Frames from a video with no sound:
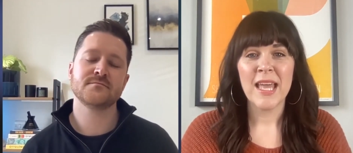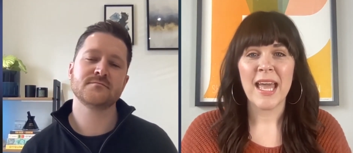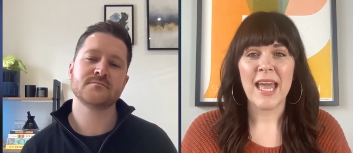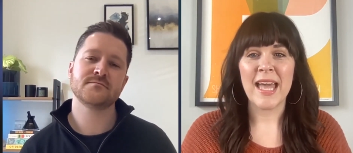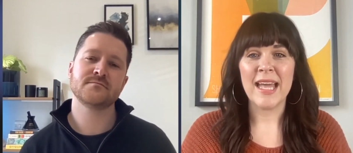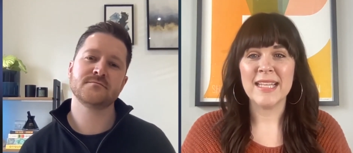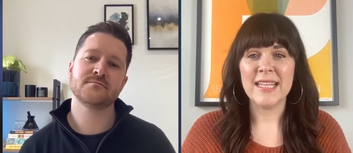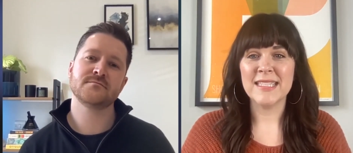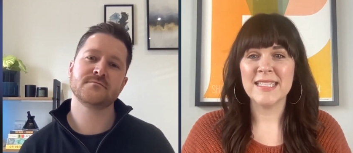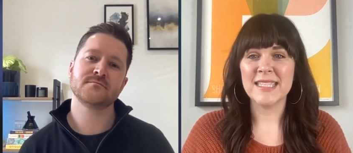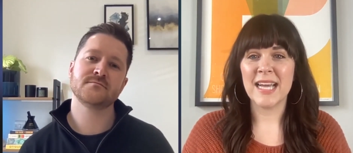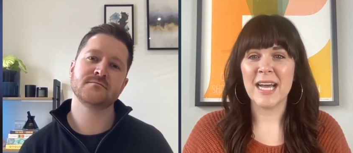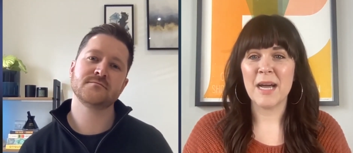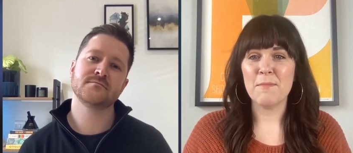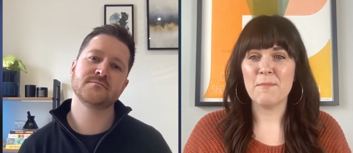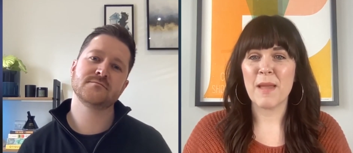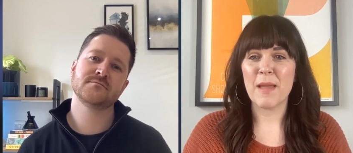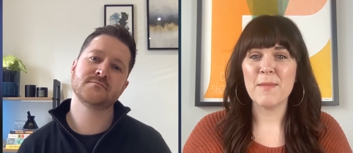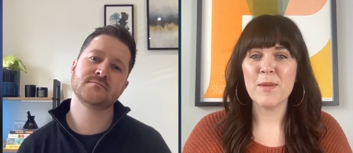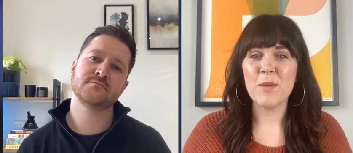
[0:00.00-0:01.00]
Speaker 1: And uh,
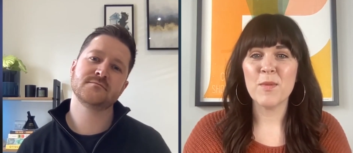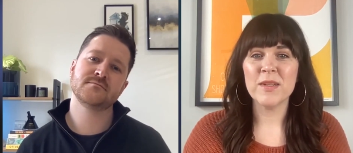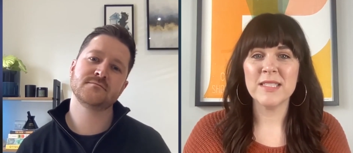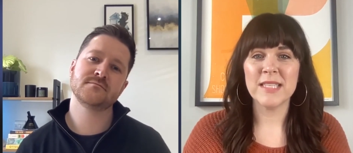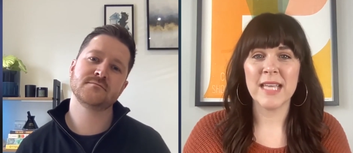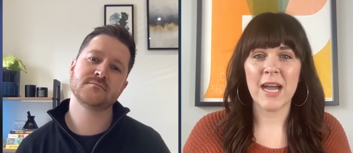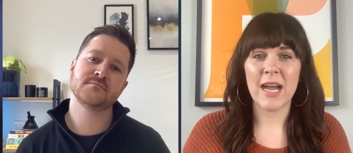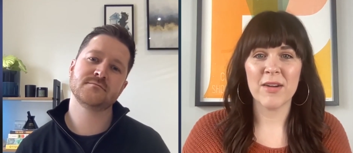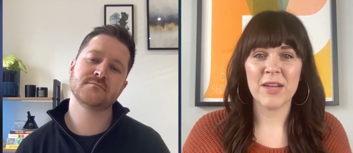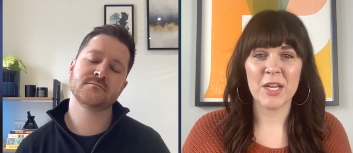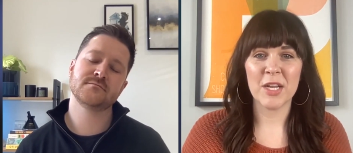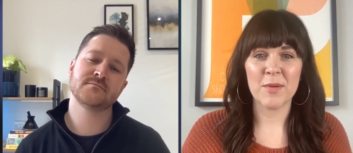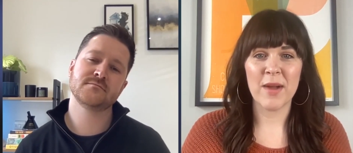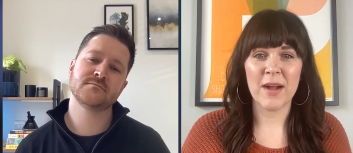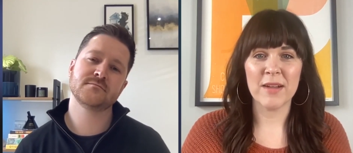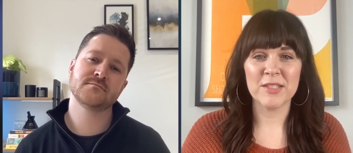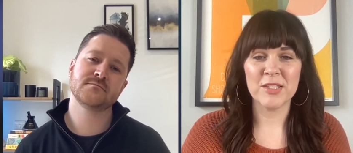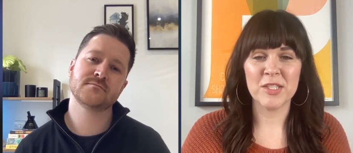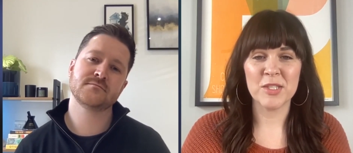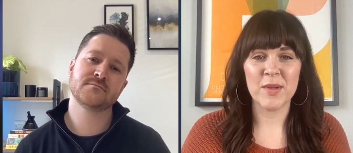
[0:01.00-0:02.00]
maybe one day I'll get
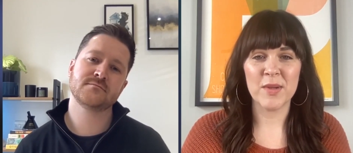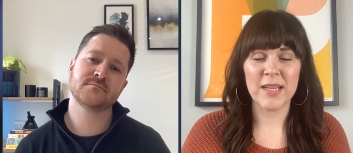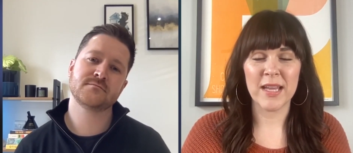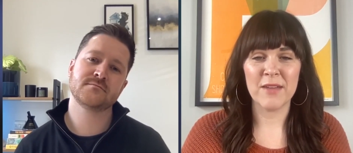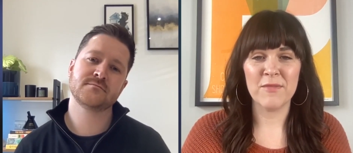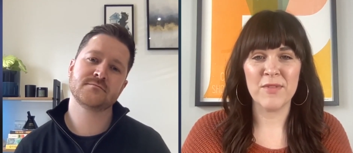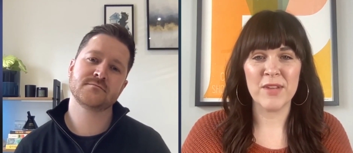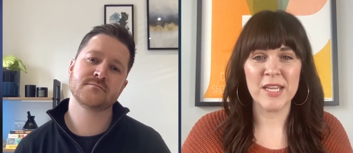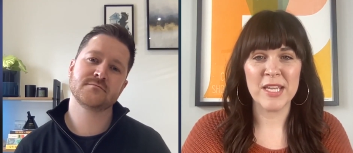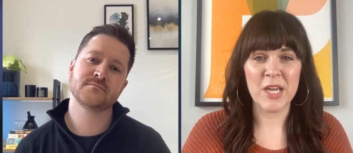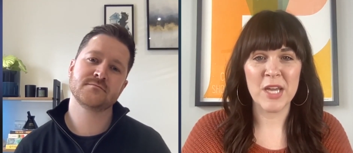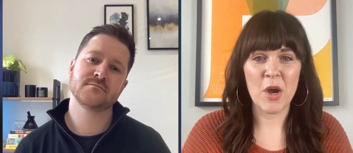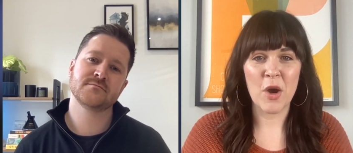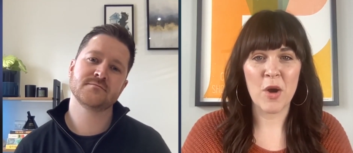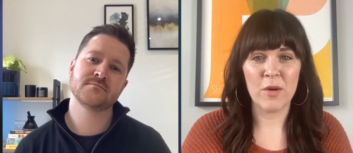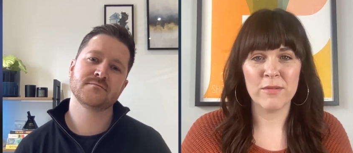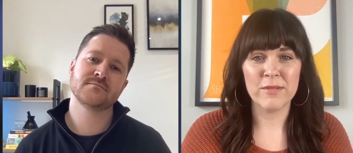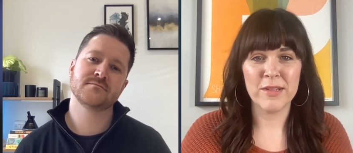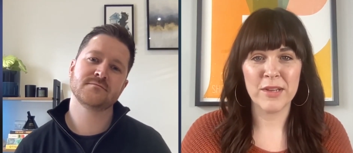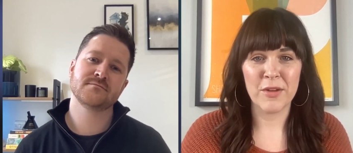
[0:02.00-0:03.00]
around to doing a
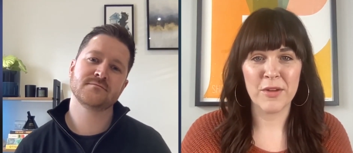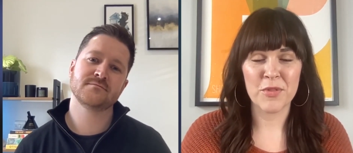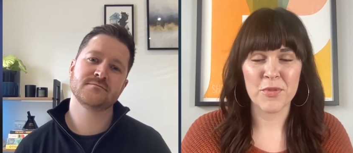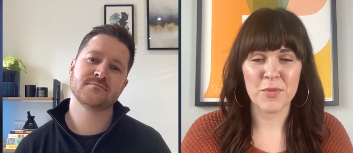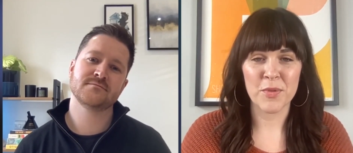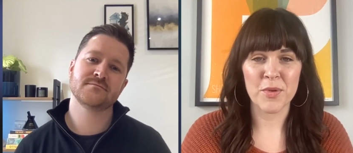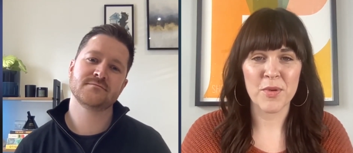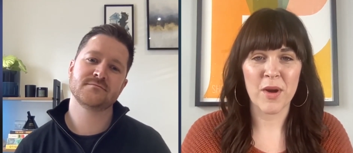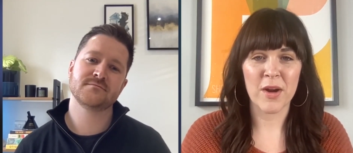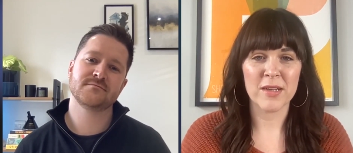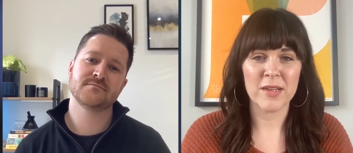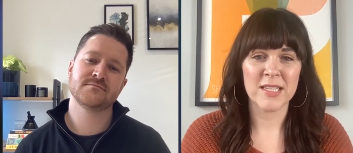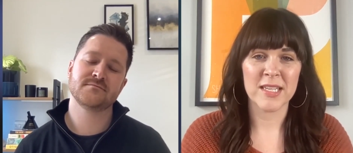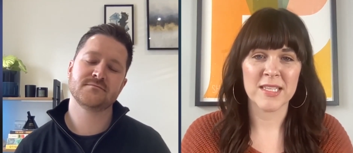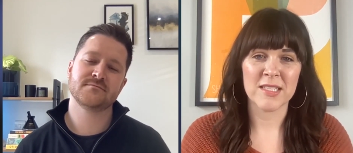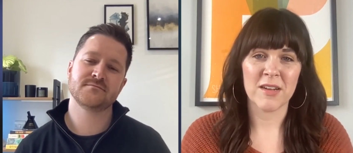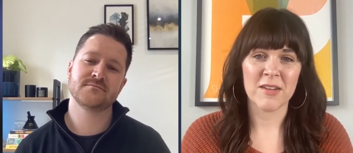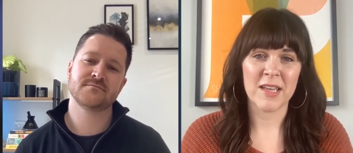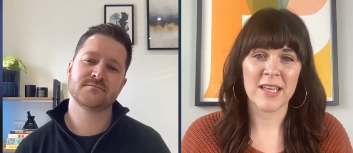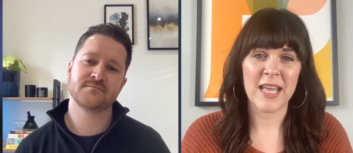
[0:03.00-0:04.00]
video, you know, through our
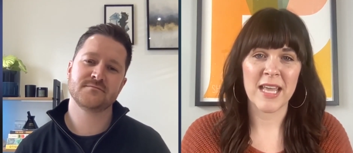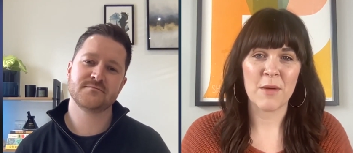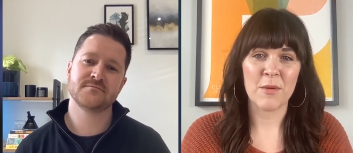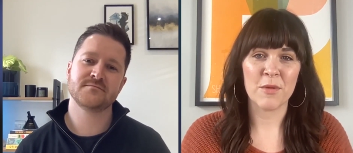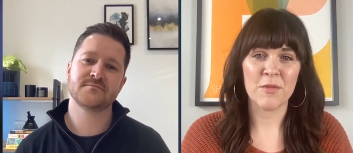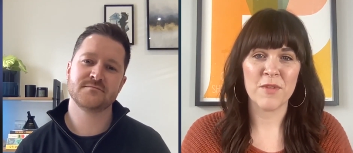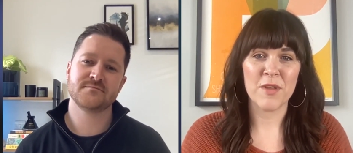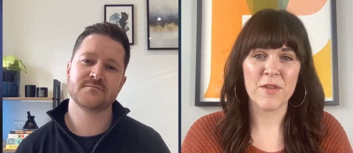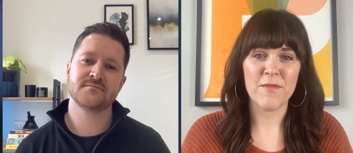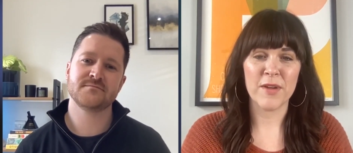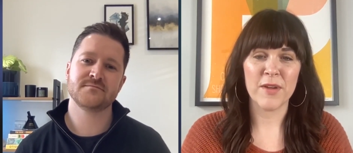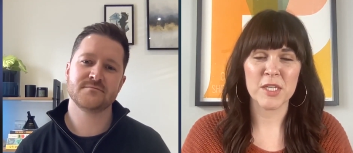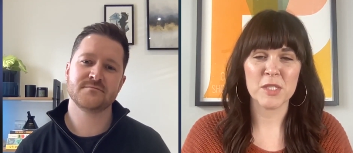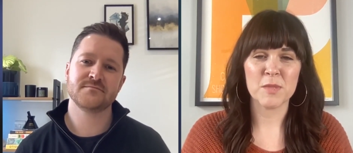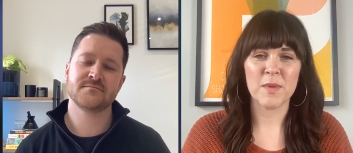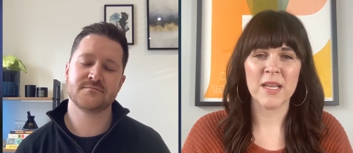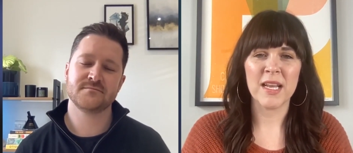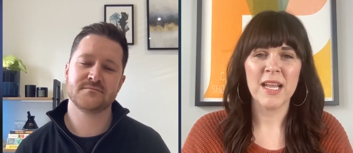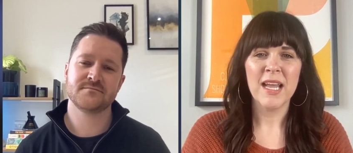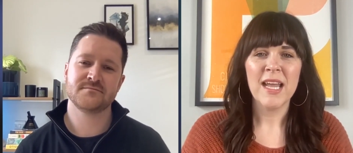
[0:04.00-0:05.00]
TikTok account with Vfairs.
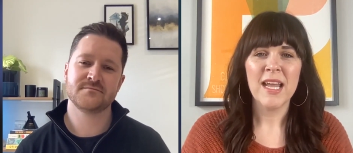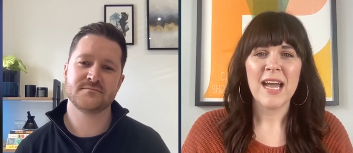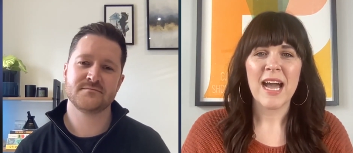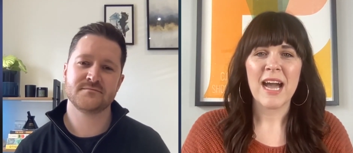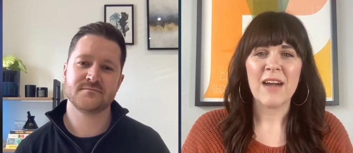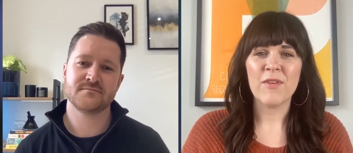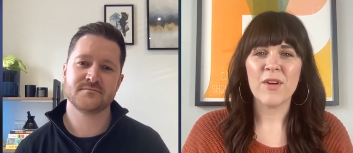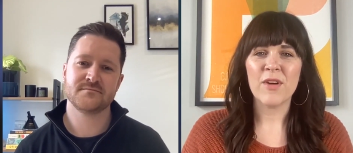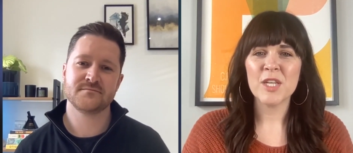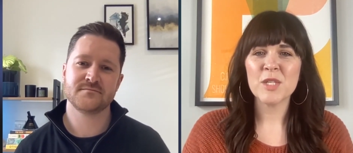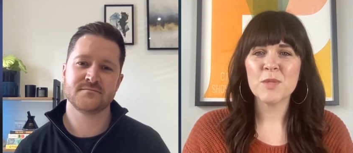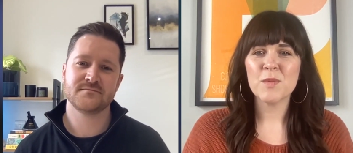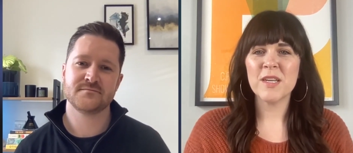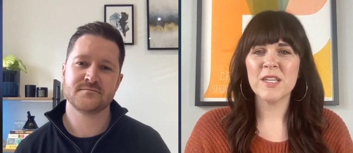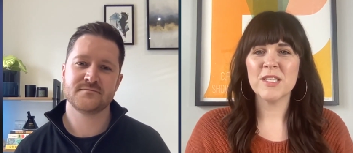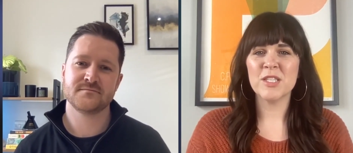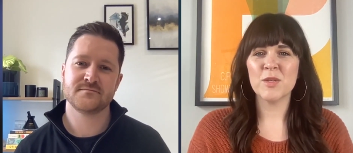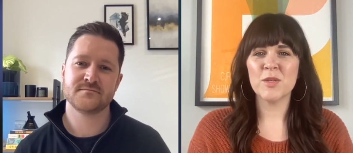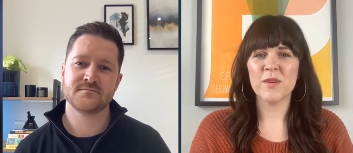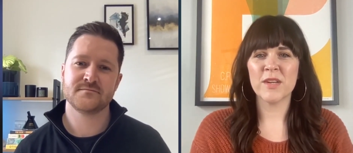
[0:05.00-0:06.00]
But I've always
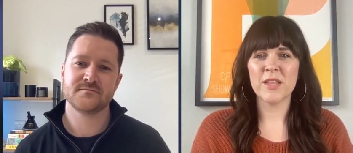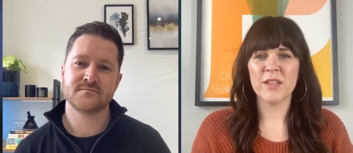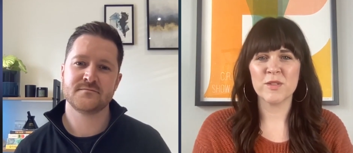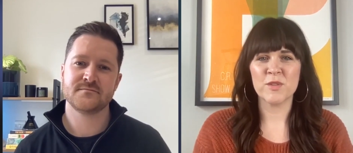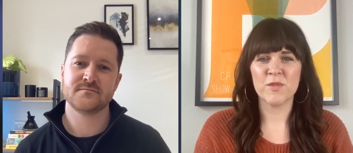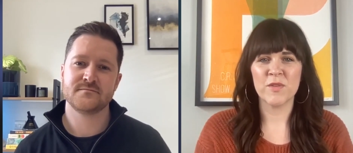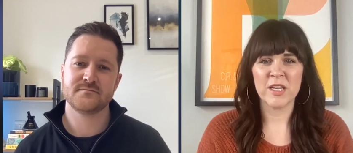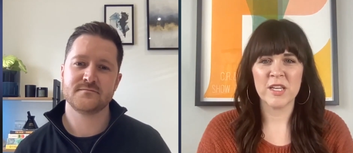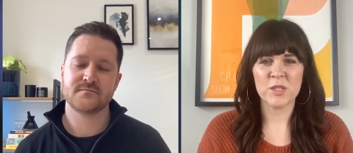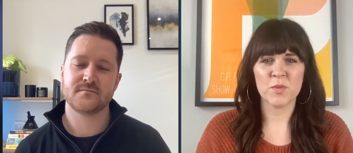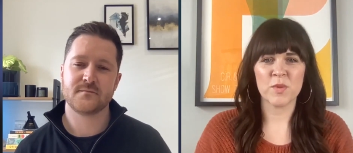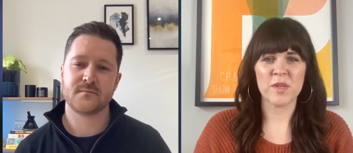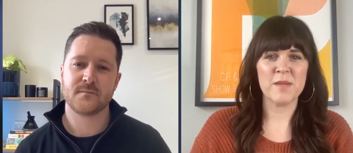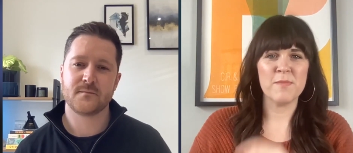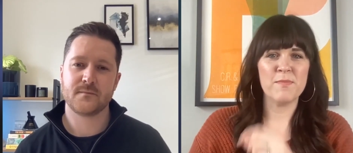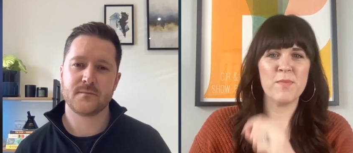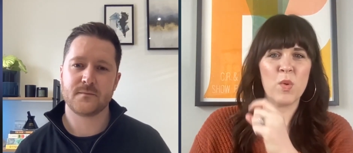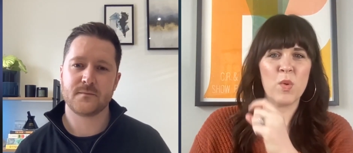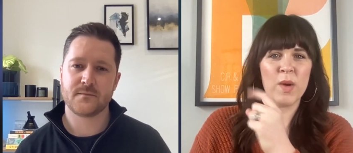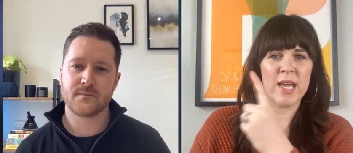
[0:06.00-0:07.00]
wanted to do one of those videos where you
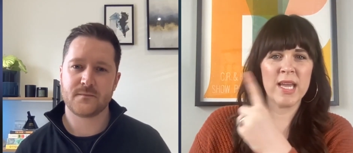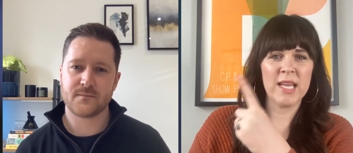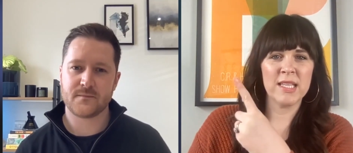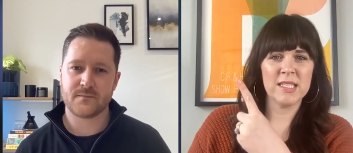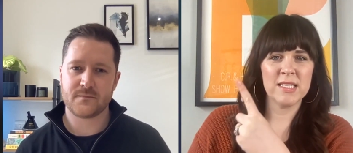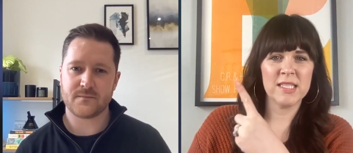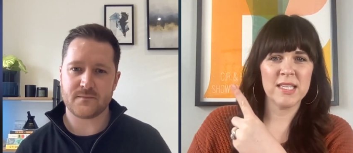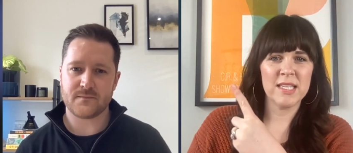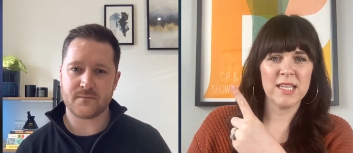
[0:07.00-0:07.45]
point